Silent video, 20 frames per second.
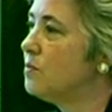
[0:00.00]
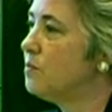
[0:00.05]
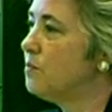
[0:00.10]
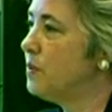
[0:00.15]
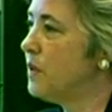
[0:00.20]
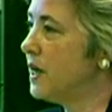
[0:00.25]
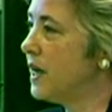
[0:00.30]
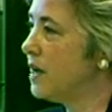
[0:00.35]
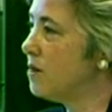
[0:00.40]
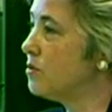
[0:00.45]

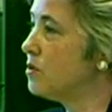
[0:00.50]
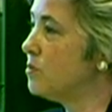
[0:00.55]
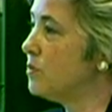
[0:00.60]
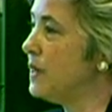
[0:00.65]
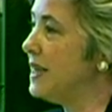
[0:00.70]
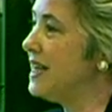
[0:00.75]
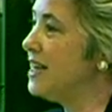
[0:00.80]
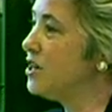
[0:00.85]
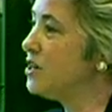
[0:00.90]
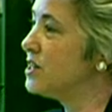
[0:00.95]
being able to
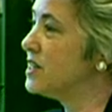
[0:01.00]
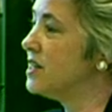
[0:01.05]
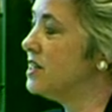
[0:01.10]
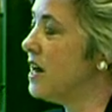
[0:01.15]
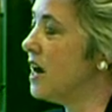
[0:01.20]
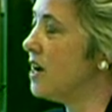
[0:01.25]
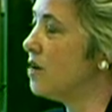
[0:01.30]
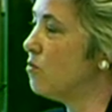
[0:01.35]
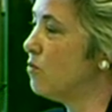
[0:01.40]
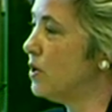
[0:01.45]
be here
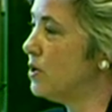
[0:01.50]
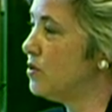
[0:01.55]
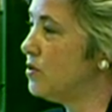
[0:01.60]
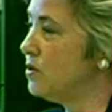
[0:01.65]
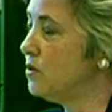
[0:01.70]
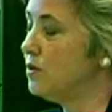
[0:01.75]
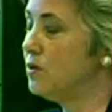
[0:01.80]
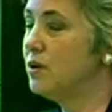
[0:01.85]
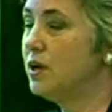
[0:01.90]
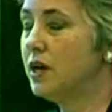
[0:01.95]
tonight with
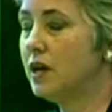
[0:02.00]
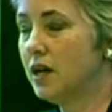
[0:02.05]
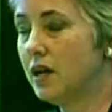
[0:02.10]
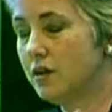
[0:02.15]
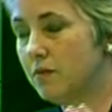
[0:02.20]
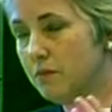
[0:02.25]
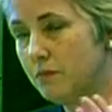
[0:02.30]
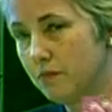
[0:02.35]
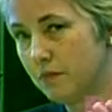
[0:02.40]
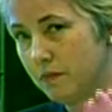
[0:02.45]
you,
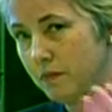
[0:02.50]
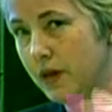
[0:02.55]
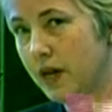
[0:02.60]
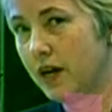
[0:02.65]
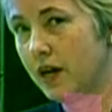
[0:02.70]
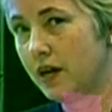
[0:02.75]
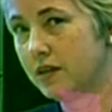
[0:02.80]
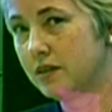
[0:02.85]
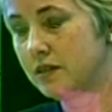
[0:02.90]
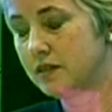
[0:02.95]

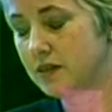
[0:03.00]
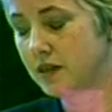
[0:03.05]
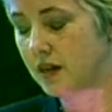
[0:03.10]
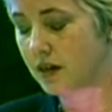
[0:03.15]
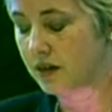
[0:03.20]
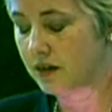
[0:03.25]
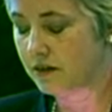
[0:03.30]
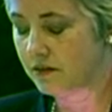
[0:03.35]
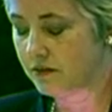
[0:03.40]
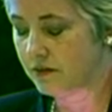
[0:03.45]
and
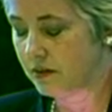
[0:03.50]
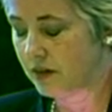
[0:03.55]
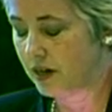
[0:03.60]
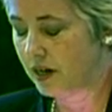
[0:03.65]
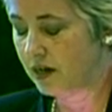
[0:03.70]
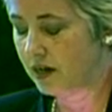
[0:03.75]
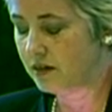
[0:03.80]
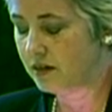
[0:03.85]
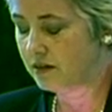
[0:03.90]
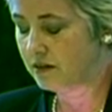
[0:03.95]

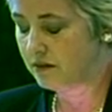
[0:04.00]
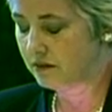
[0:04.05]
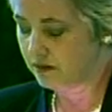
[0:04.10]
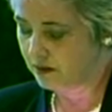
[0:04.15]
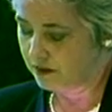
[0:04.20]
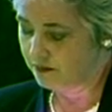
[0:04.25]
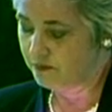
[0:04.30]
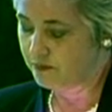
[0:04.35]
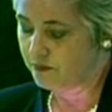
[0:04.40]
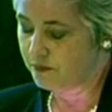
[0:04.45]
I
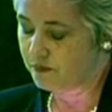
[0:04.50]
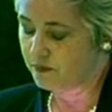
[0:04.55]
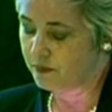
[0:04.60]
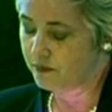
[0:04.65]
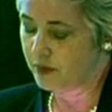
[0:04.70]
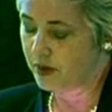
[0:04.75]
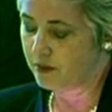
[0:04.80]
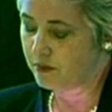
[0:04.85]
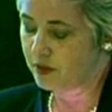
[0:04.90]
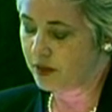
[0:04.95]

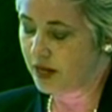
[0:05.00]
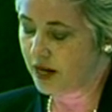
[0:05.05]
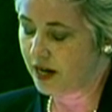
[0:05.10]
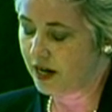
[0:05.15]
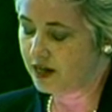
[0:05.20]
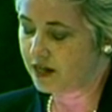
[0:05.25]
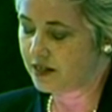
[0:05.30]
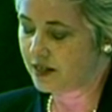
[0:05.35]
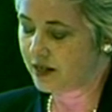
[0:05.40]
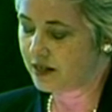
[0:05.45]
am
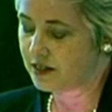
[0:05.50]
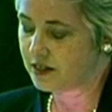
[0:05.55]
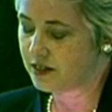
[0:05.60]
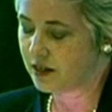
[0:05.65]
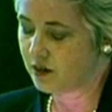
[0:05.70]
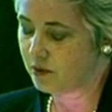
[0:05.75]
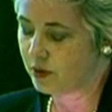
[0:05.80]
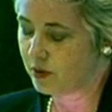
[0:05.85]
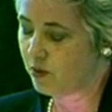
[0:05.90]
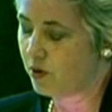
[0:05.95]
glad that
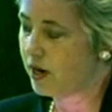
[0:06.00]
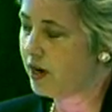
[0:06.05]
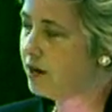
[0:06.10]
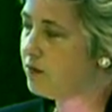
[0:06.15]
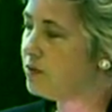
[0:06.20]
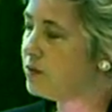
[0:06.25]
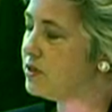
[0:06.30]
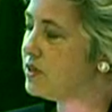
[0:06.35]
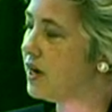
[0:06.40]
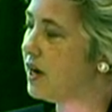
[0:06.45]
we were
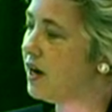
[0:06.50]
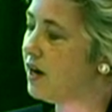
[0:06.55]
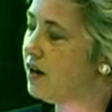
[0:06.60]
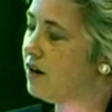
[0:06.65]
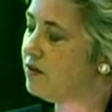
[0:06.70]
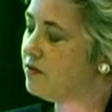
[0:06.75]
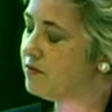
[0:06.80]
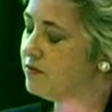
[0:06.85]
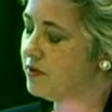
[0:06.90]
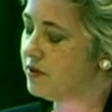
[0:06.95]
able to
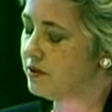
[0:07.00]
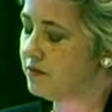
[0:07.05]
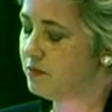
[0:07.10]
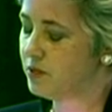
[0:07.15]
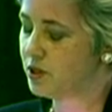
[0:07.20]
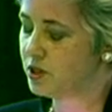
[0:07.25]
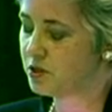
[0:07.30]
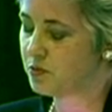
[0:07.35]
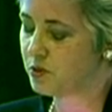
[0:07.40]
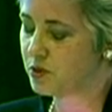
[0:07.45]
have the
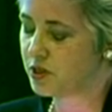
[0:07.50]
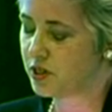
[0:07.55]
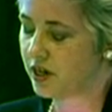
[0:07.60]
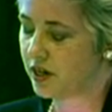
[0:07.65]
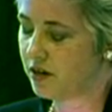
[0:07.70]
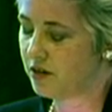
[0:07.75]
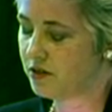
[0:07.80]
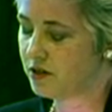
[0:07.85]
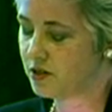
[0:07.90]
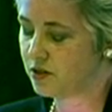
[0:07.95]
municipal
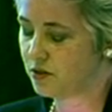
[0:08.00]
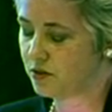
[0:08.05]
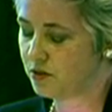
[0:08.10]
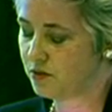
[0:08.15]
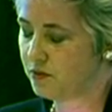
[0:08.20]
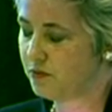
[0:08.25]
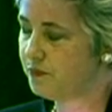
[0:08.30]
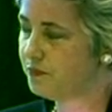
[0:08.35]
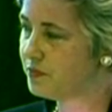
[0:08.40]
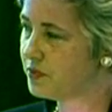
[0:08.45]
channel
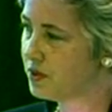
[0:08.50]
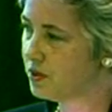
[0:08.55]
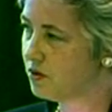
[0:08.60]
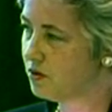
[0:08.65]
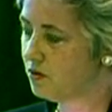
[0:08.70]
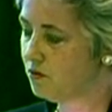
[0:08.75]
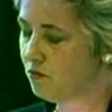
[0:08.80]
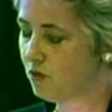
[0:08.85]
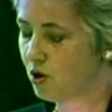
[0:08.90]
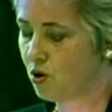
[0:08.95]
to
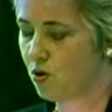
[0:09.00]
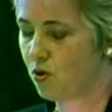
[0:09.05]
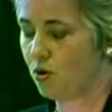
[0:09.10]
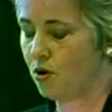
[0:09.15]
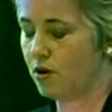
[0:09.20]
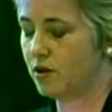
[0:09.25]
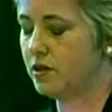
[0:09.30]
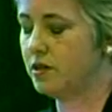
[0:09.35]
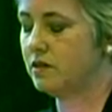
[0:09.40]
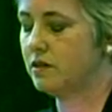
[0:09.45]

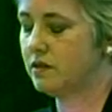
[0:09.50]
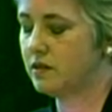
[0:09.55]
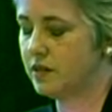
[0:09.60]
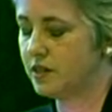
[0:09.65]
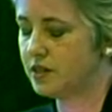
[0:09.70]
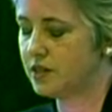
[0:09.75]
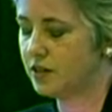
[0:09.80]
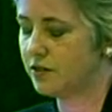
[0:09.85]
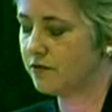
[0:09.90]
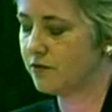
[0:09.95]
record
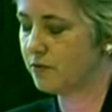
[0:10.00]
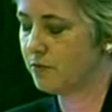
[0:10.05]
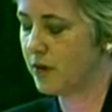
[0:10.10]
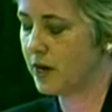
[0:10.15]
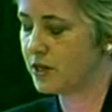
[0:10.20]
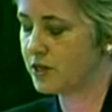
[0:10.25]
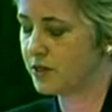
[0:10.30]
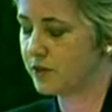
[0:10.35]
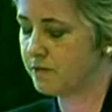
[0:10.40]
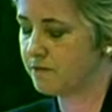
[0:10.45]
this
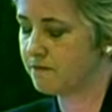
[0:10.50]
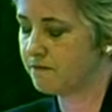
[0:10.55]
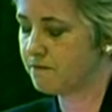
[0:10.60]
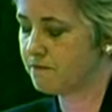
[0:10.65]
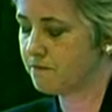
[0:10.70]
information.